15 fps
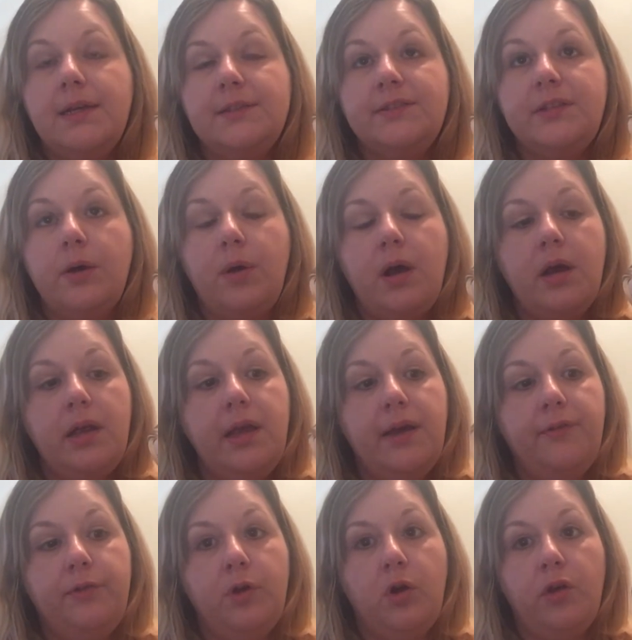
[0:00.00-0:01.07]
So I
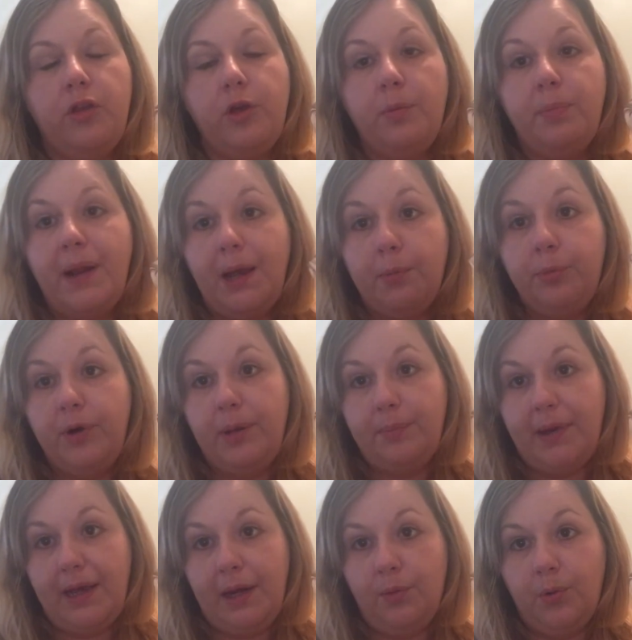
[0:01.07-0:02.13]
have got the Blackberry
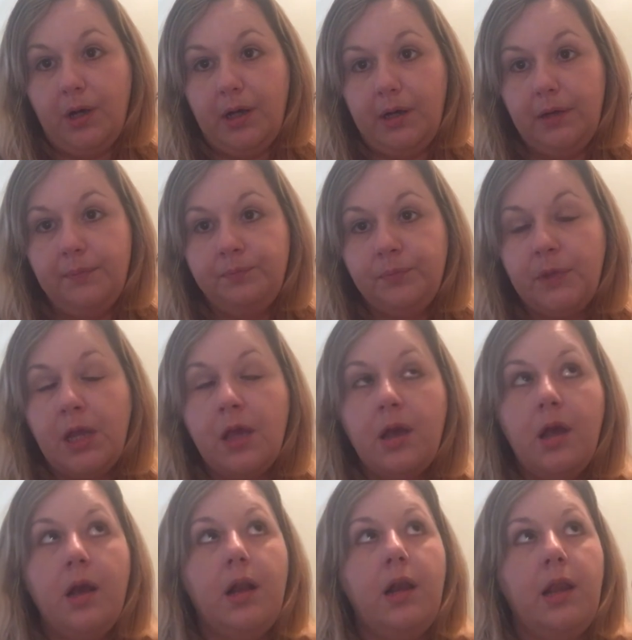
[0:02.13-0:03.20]
Bay one,
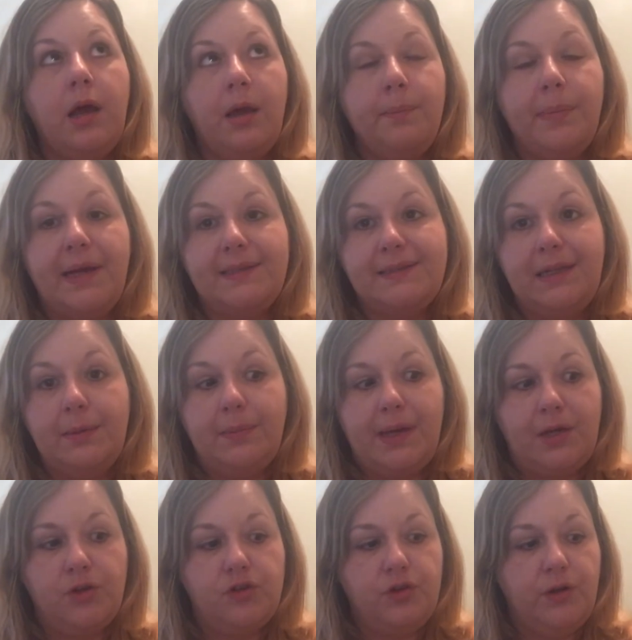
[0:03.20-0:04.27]
Lime Basil and
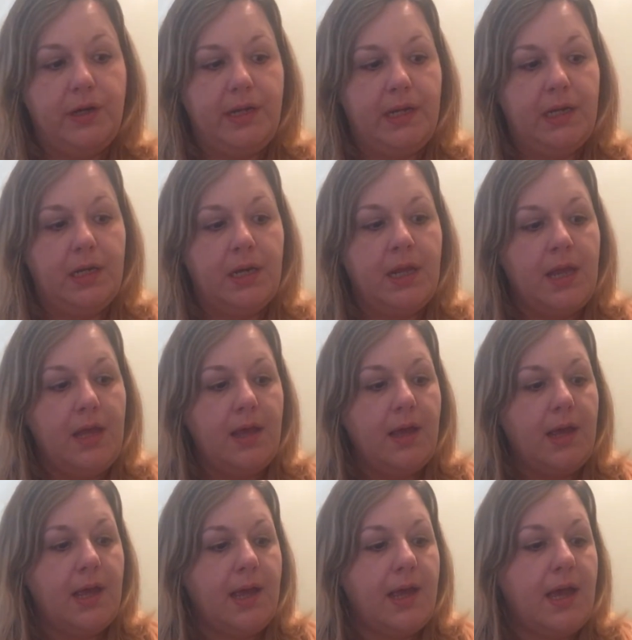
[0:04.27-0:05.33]
Mandarin,
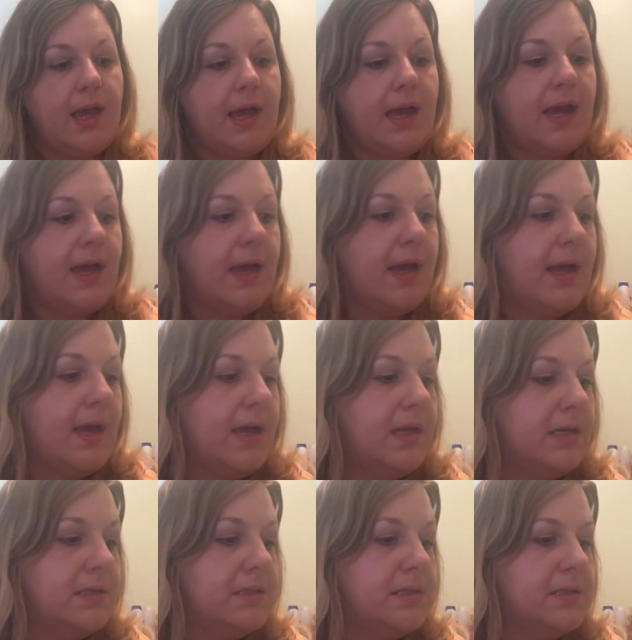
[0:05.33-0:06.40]

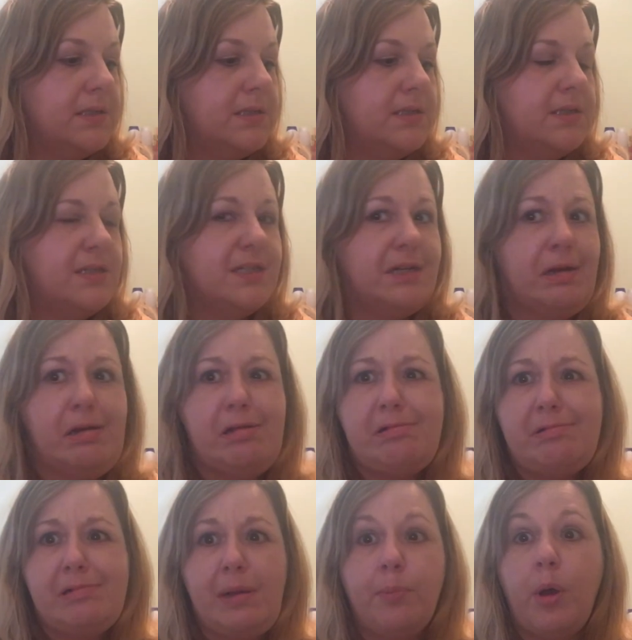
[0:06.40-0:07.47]
and
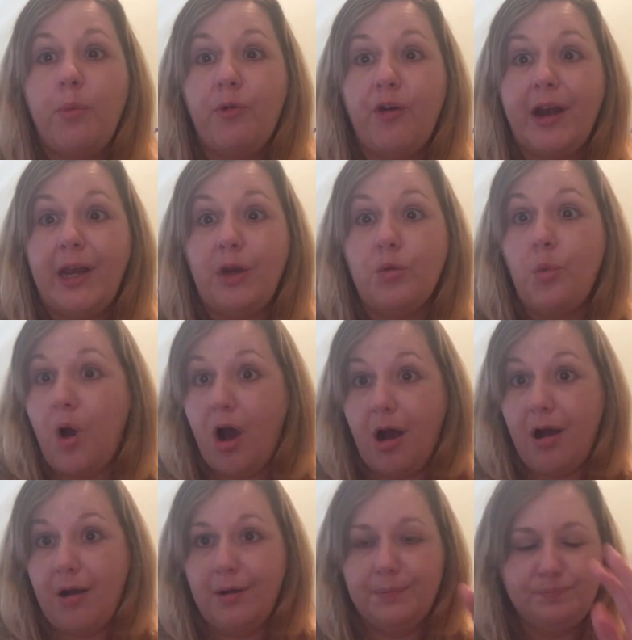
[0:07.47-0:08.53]
Pomegranate
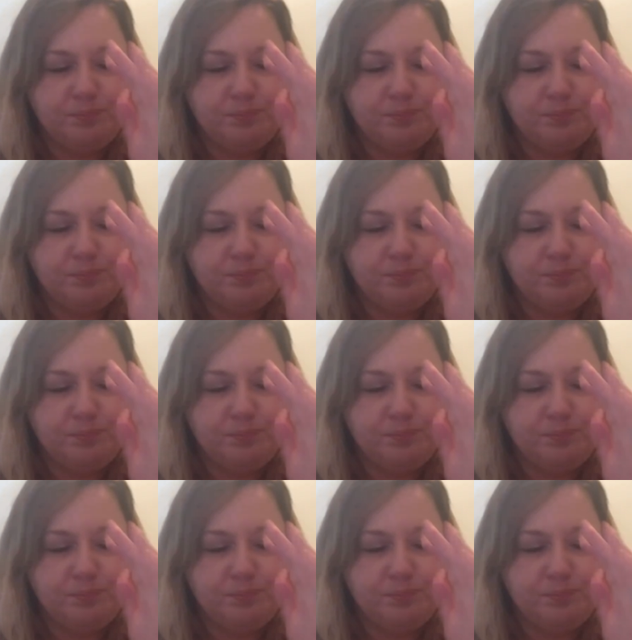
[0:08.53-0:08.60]
Noir.